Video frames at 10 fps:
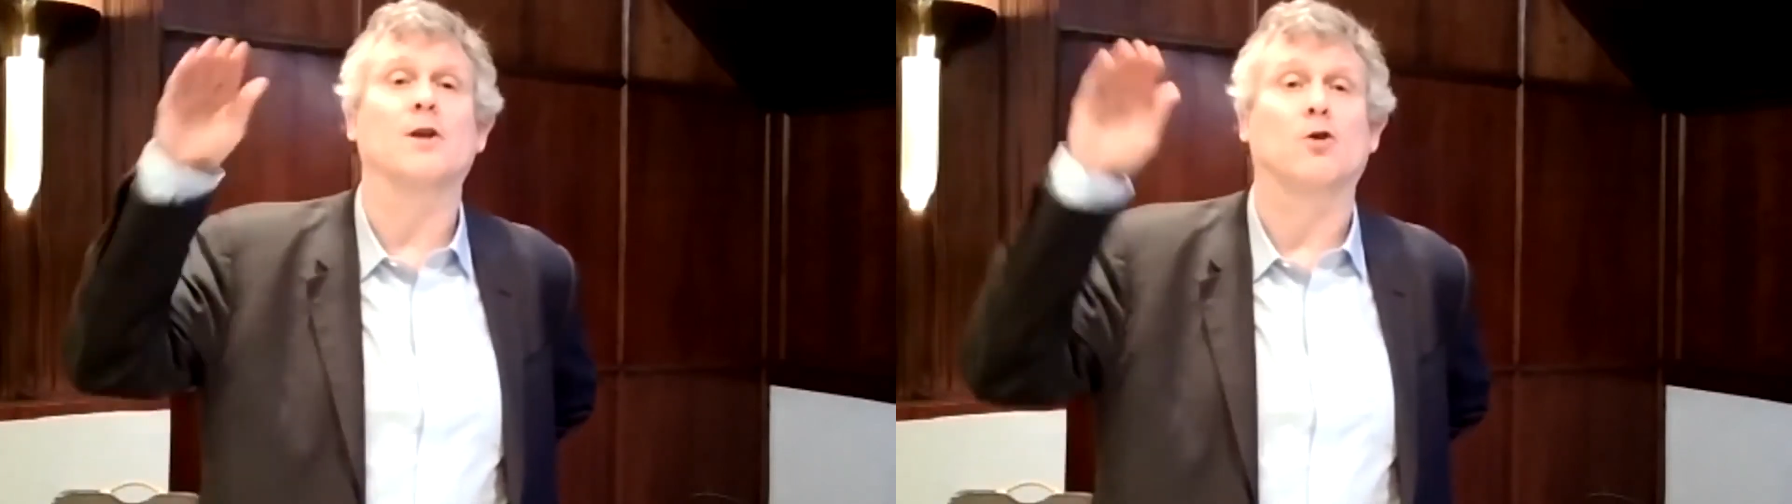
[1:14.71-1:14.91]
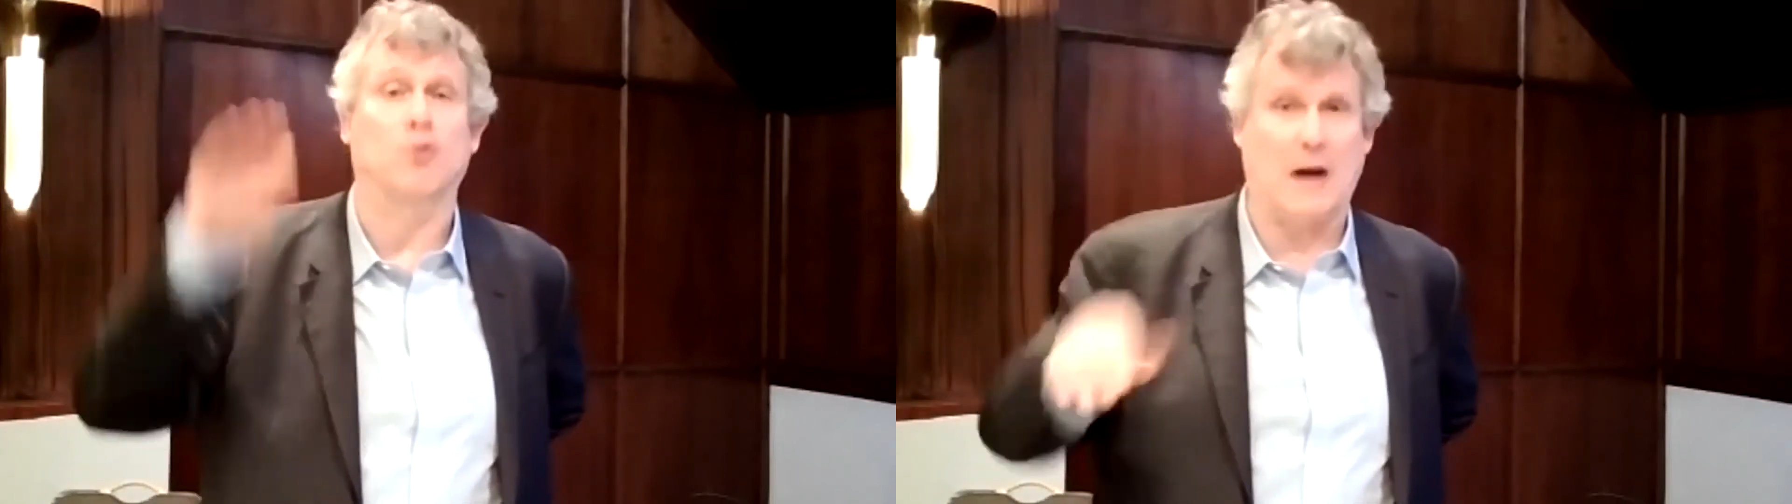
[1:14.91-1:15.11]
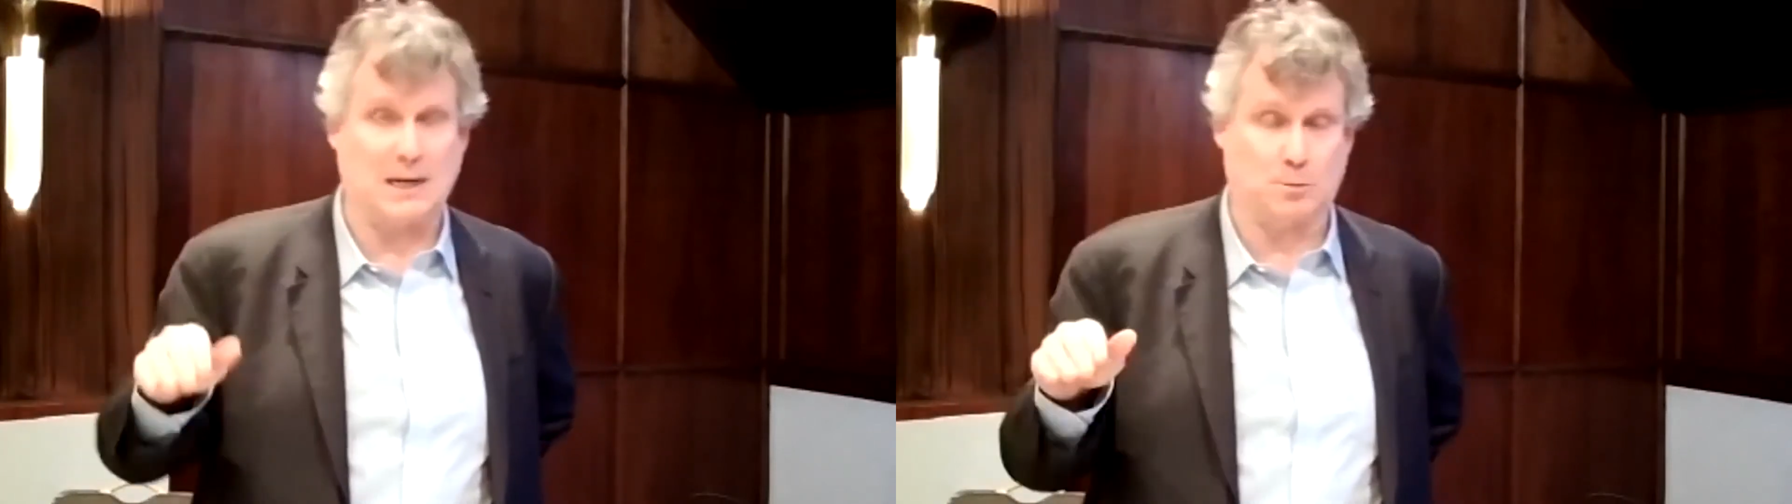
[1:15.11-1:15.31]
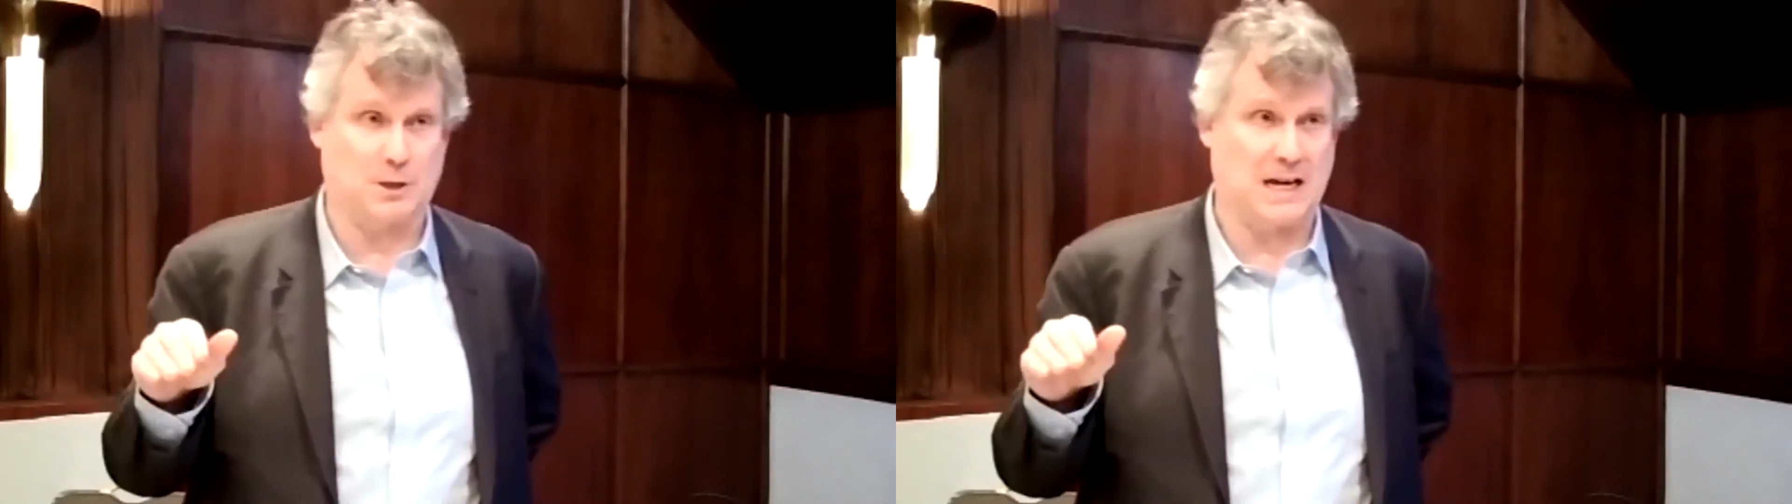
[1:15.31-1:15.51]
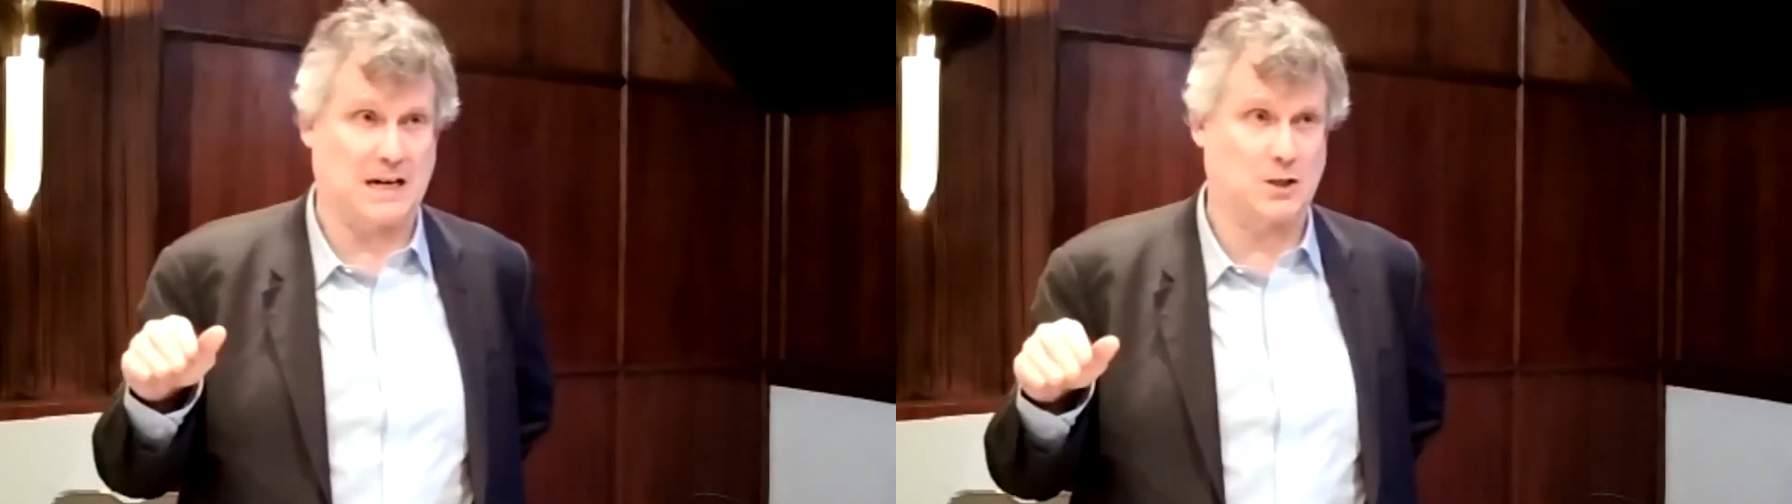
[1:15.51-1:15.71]
the crash
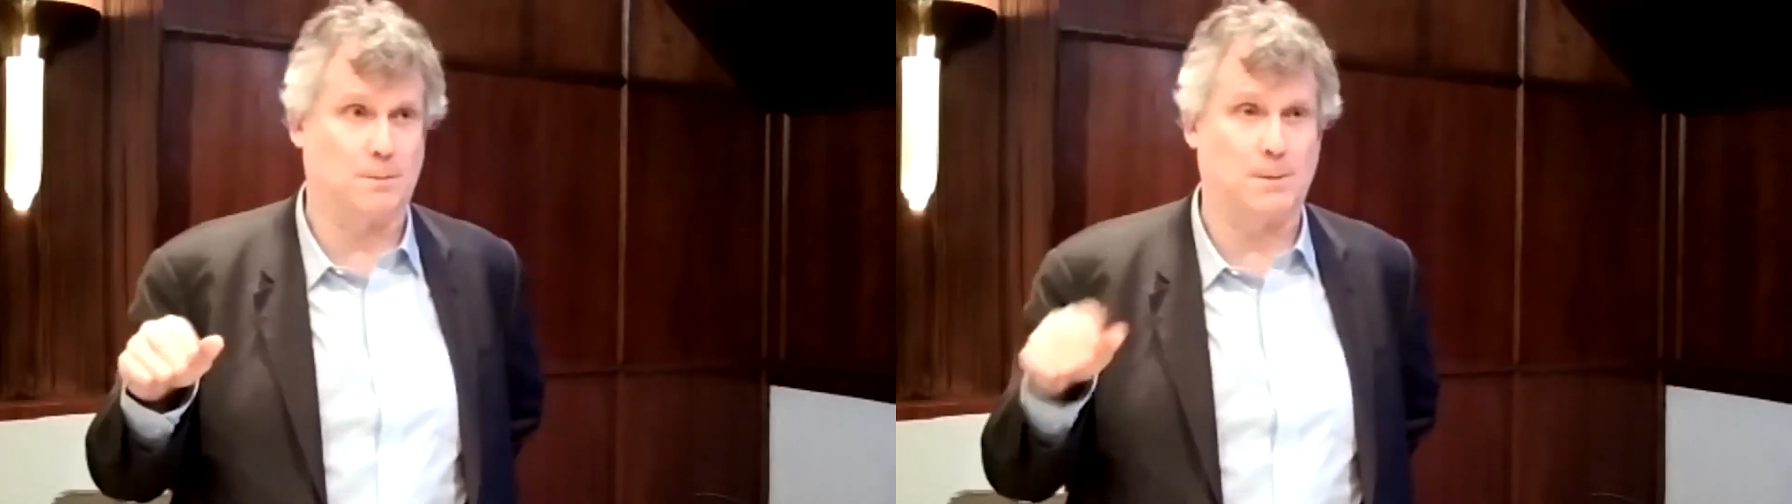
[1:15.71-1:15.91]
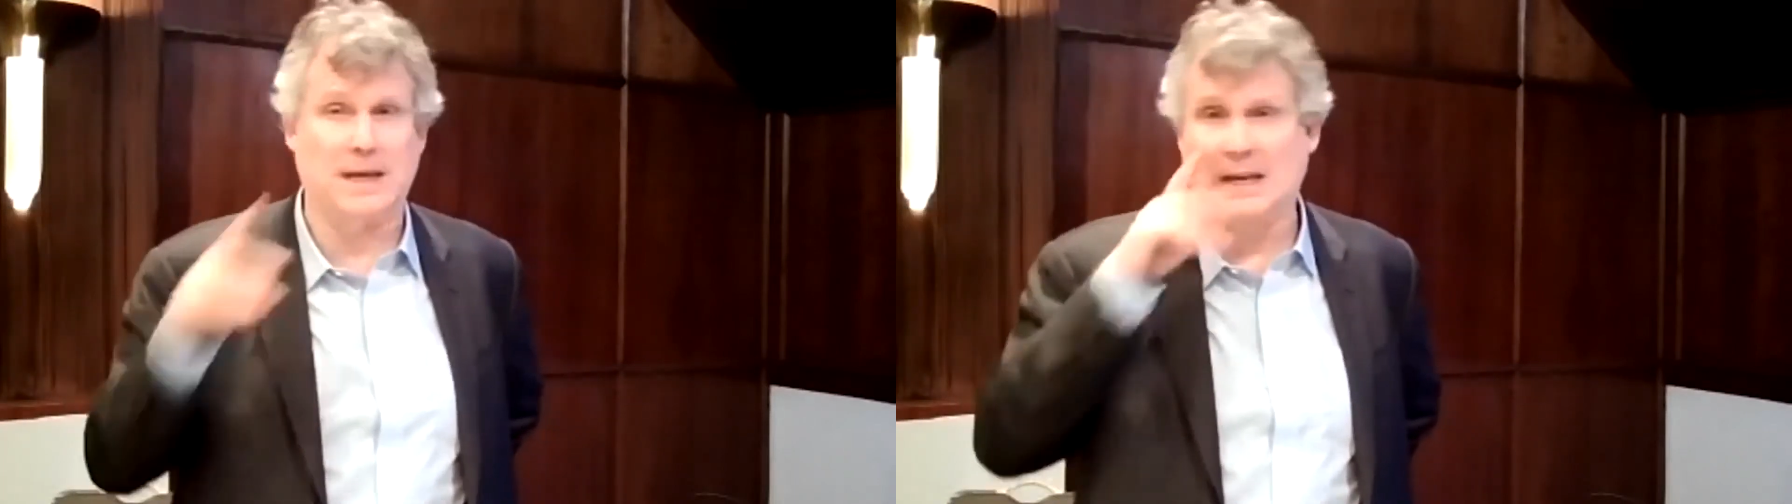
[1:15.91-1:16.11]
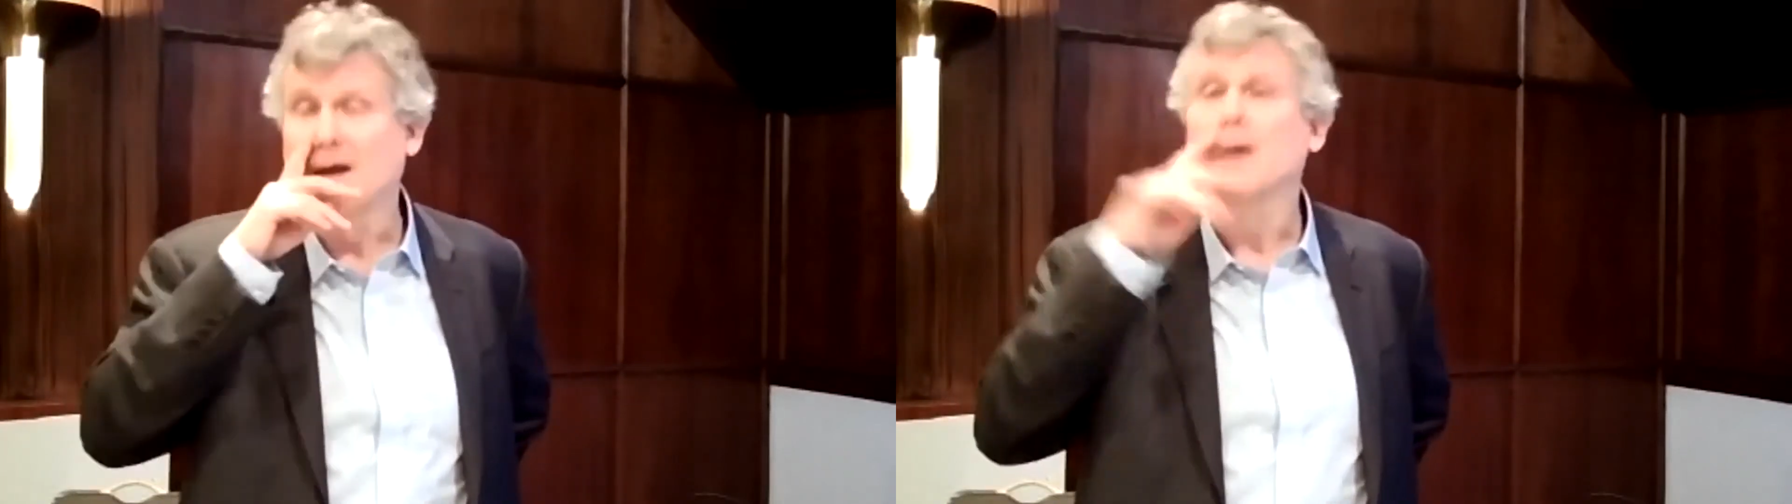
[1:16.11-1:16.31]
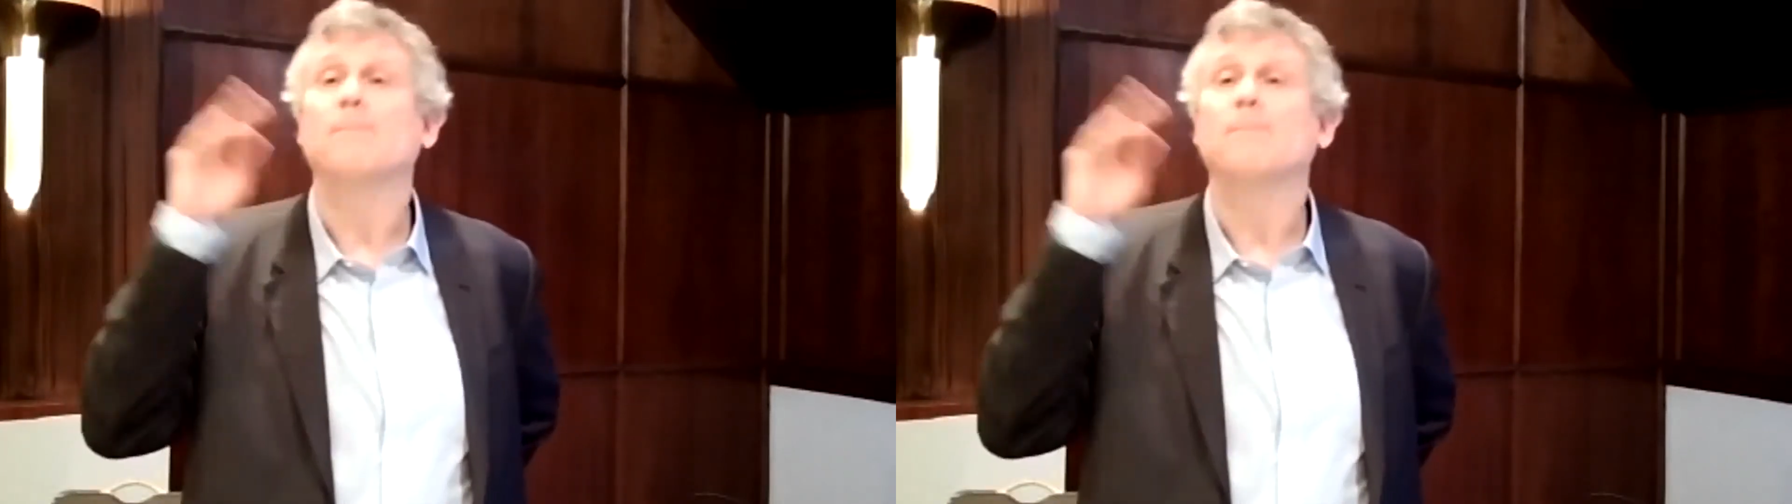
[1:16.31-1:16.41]
protection of PE.